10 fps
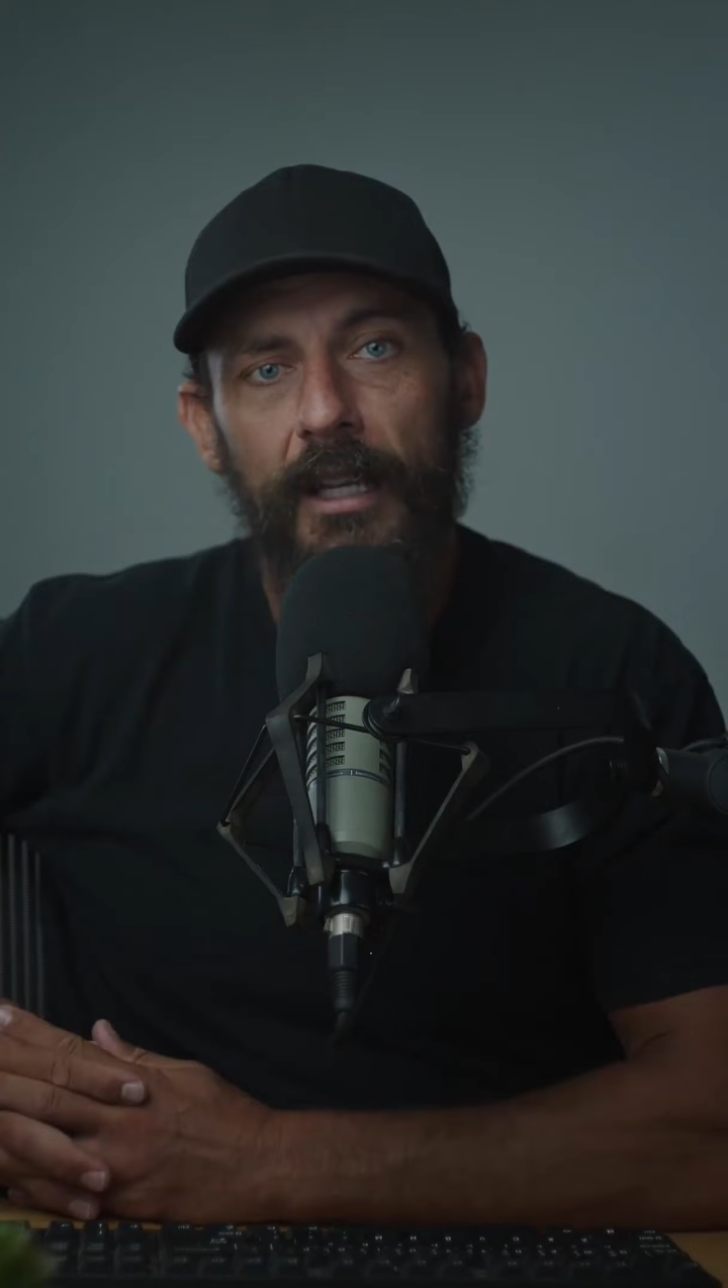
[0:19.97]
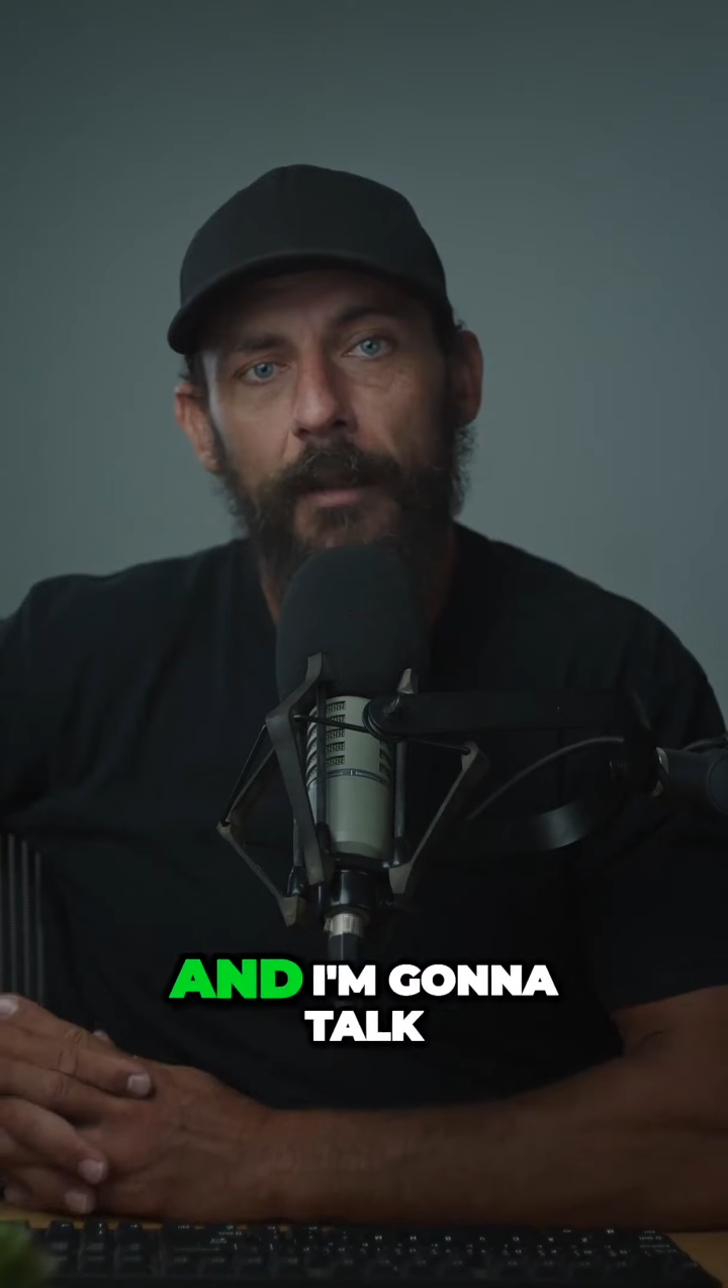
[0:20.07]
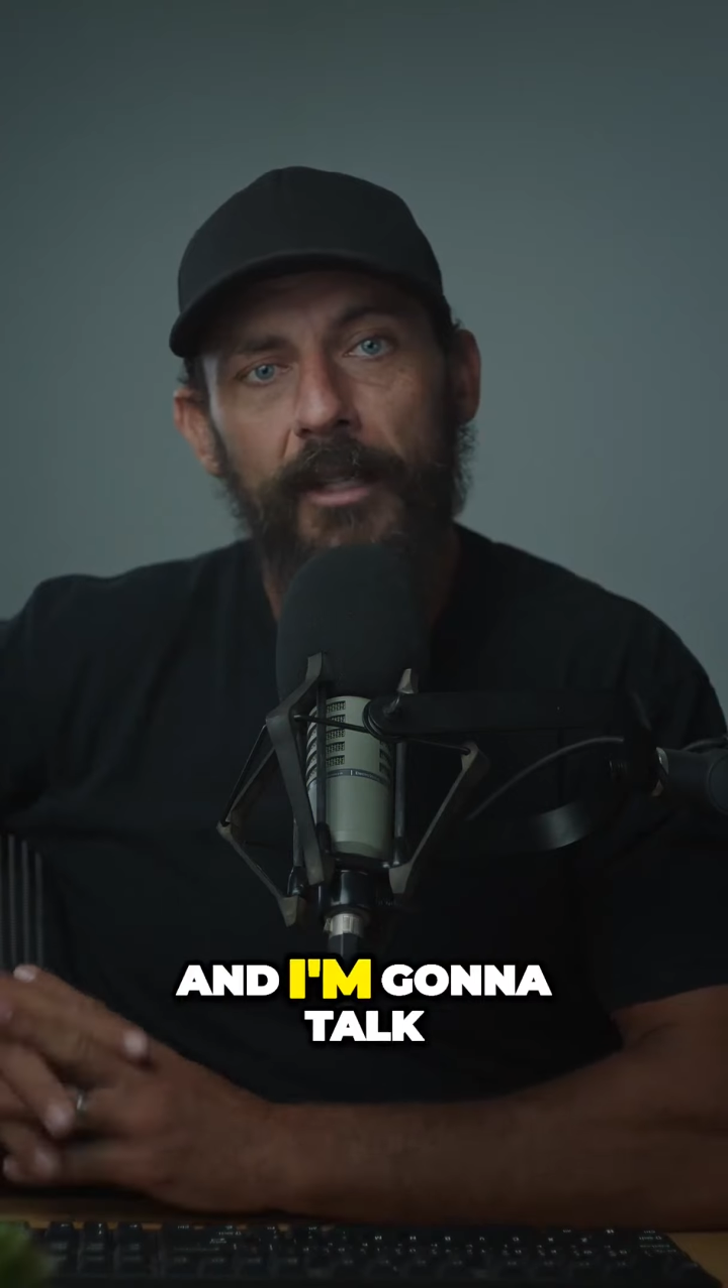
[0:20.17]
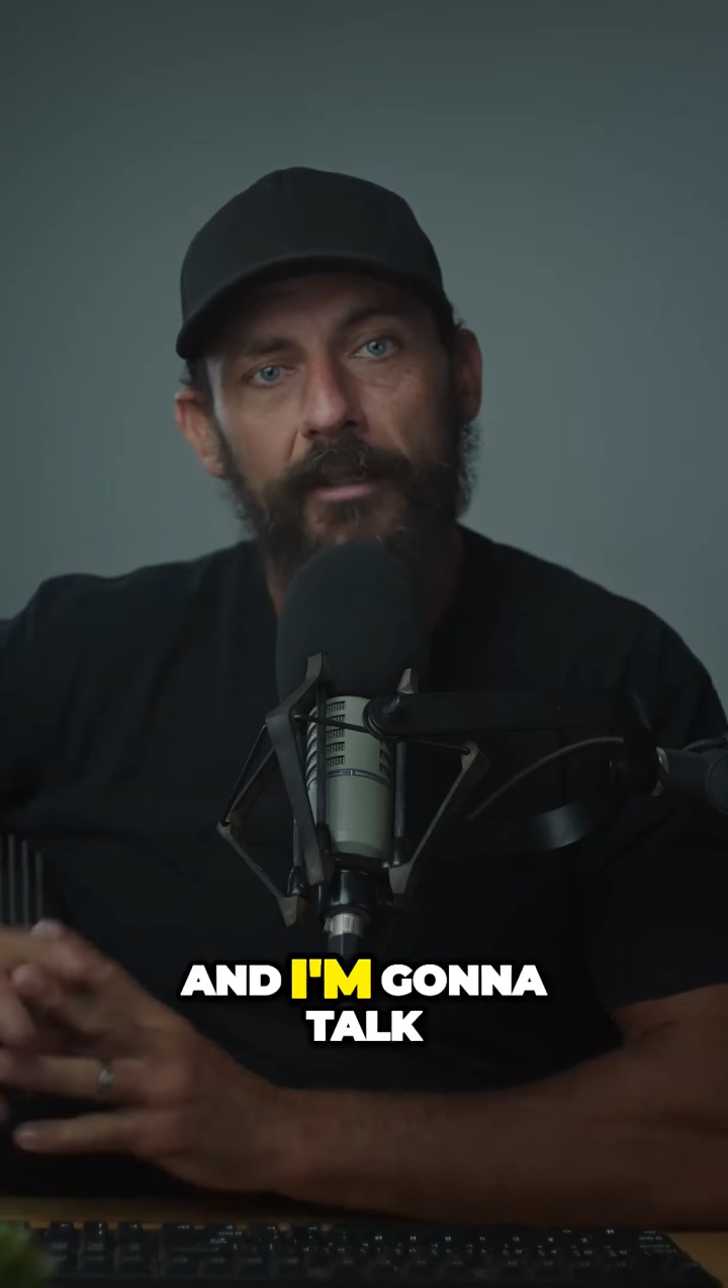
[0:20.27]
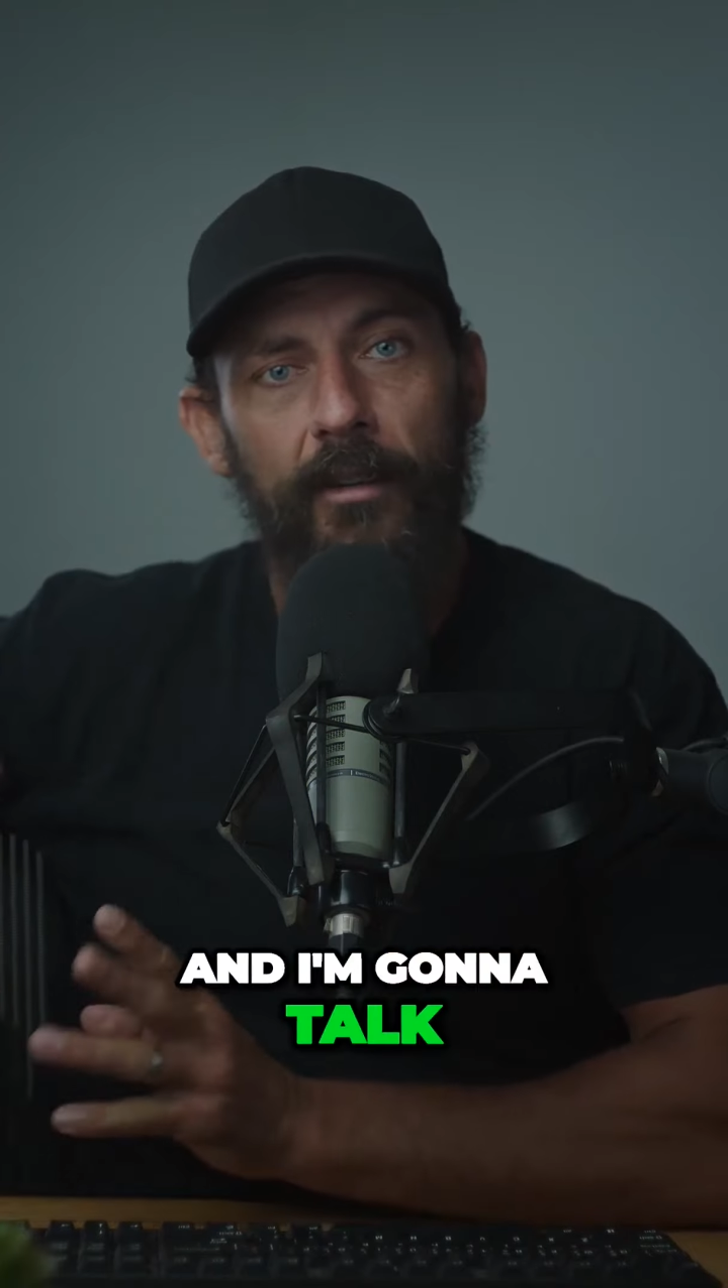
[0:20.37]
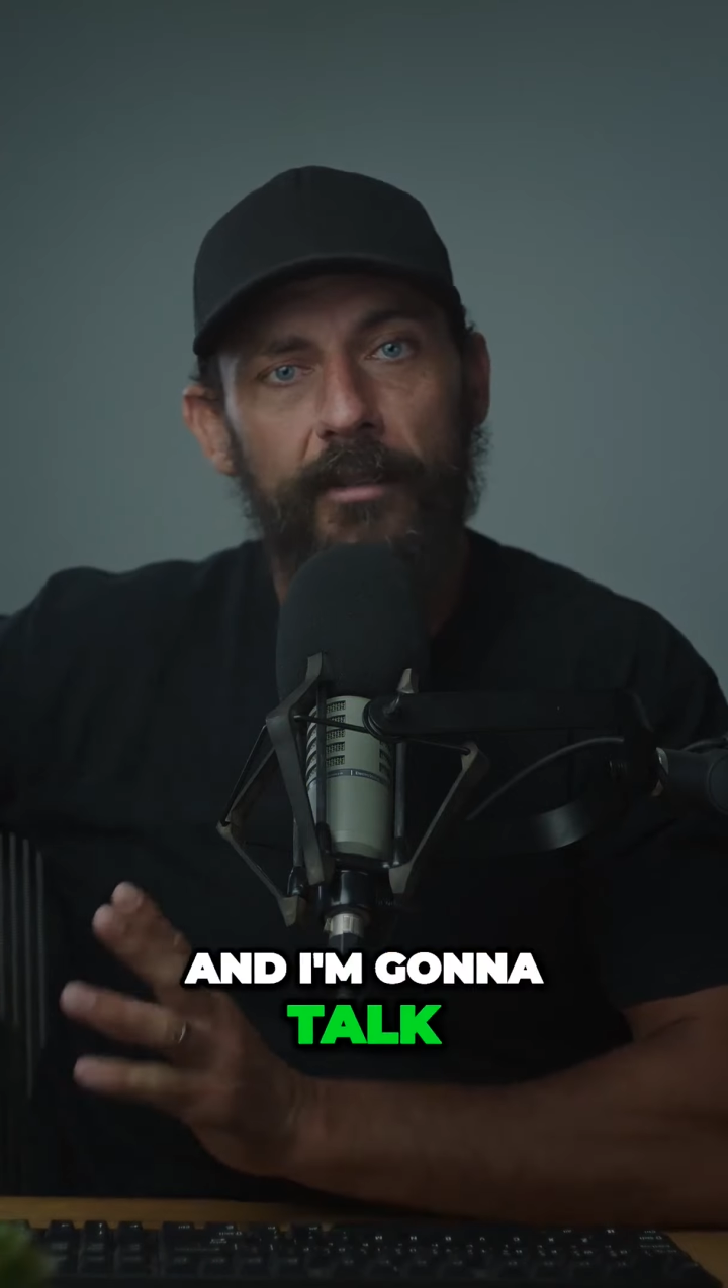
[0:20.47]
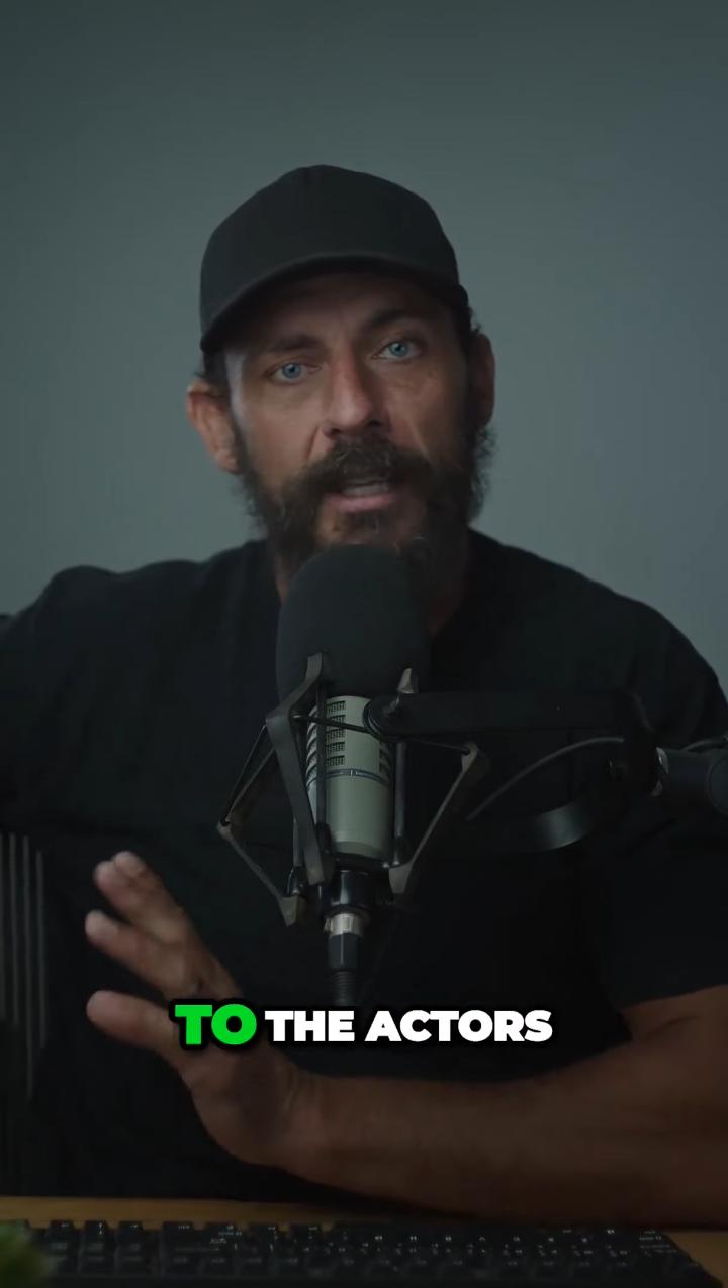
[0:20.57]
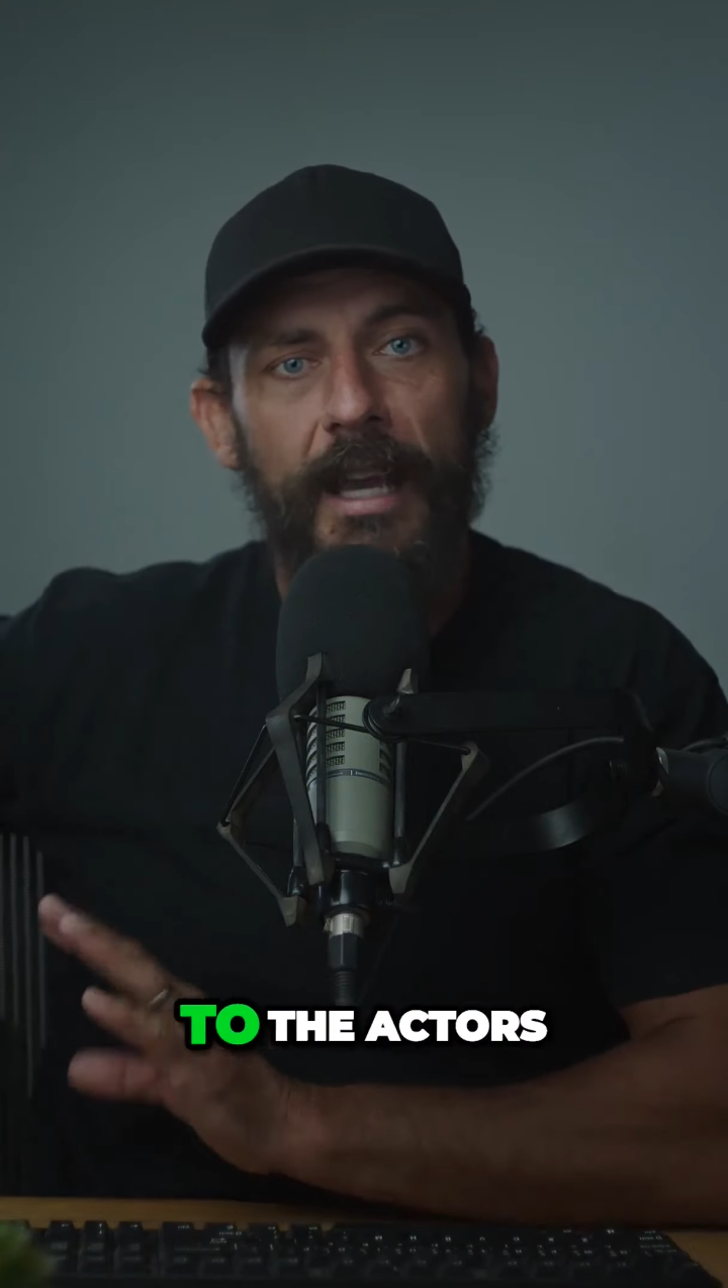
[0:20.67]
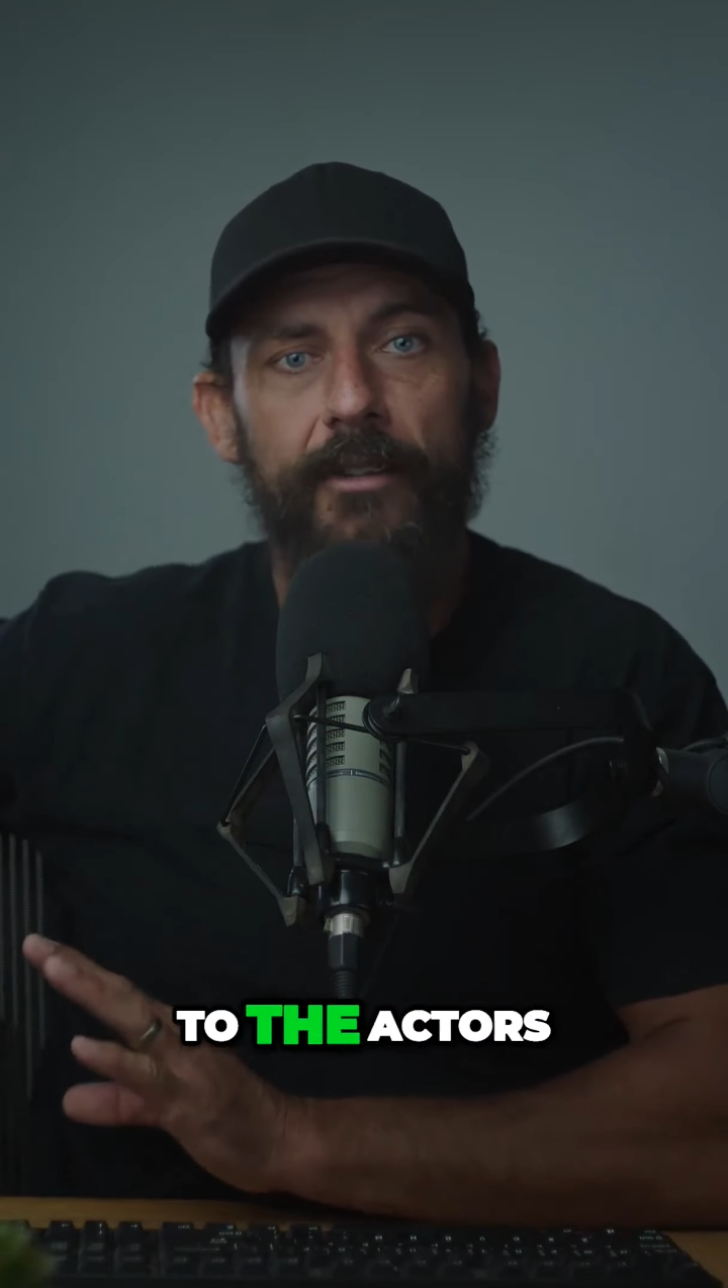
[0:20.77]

and i'm going to talk to the